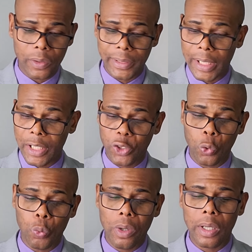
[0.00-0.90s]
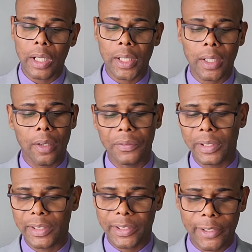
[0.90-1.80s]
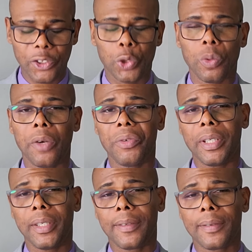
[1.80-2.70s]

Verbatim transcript: concerning the work of the sanctuary.